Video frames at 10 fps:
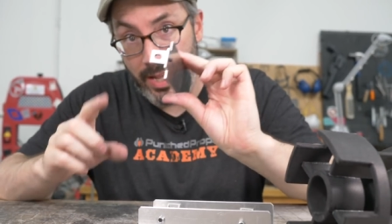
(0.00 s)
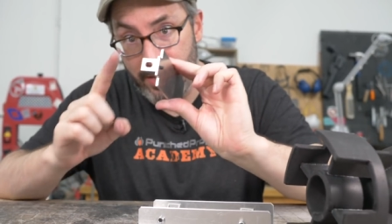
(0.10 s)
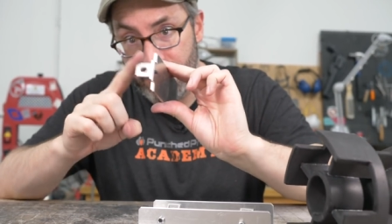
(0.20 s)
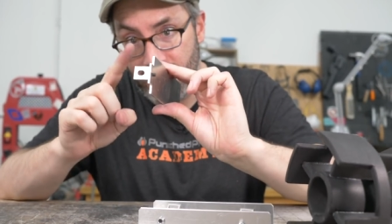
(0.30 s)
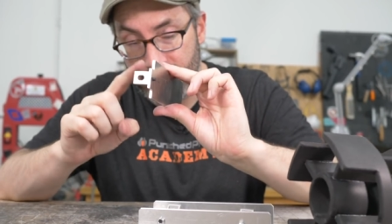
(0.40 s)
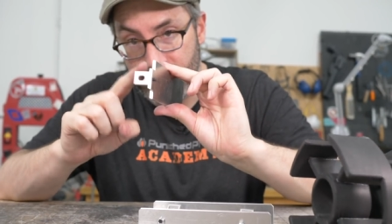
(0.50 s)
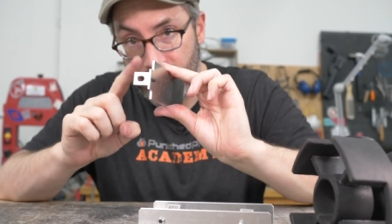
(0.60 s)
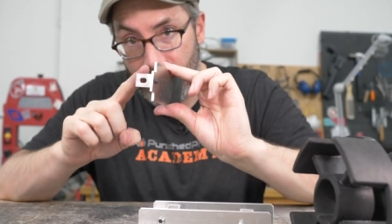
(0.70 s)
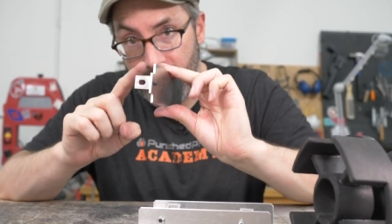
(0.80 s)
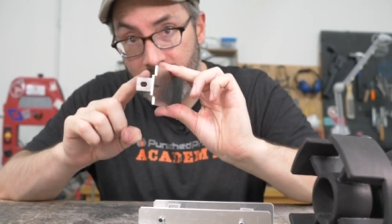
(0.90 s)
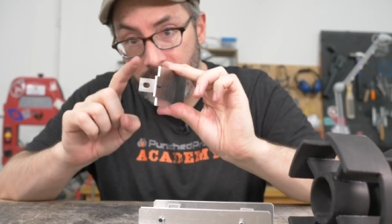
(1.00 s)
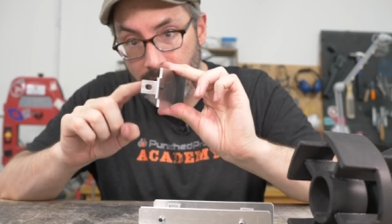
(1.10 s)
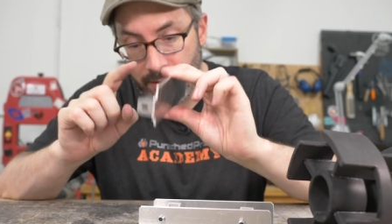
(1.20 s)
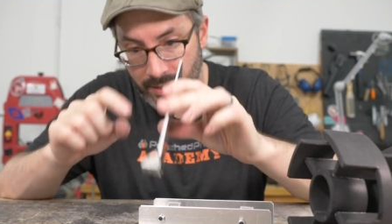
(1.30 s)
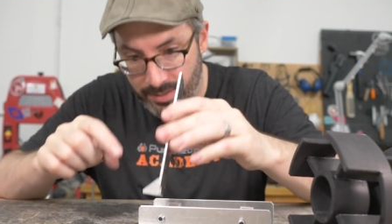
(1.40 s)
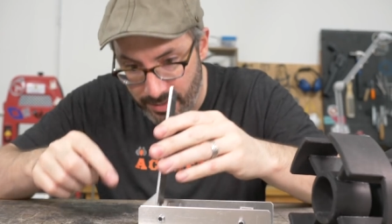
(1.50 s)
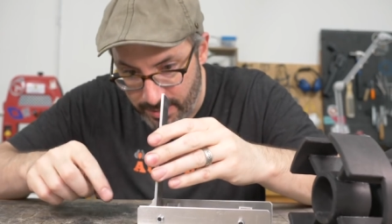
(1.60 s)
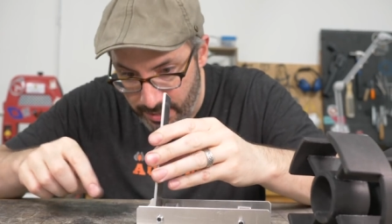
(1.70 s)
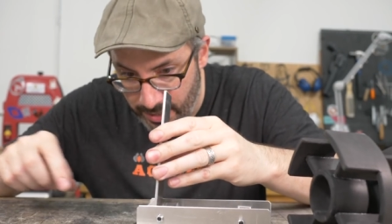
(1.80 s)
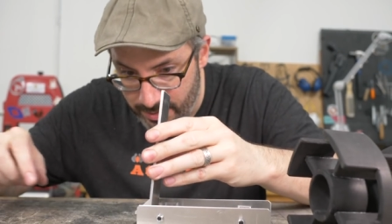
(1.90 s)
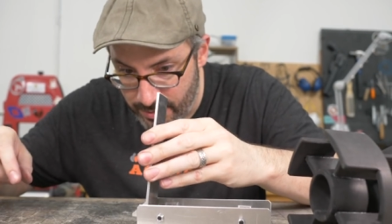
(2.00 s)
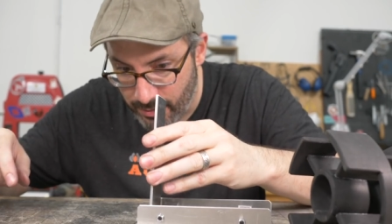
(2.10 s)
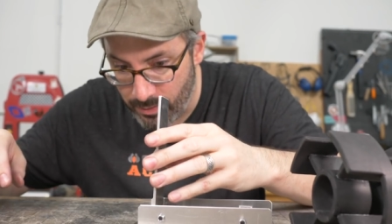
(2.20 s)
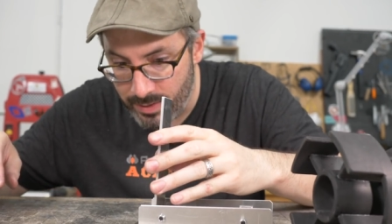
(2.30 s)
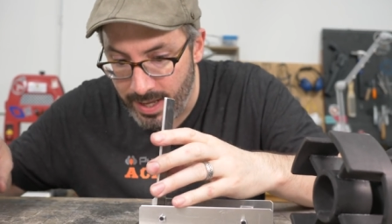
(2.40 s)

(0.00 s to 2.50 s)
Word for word: And just like the other things, it's gonna get screwed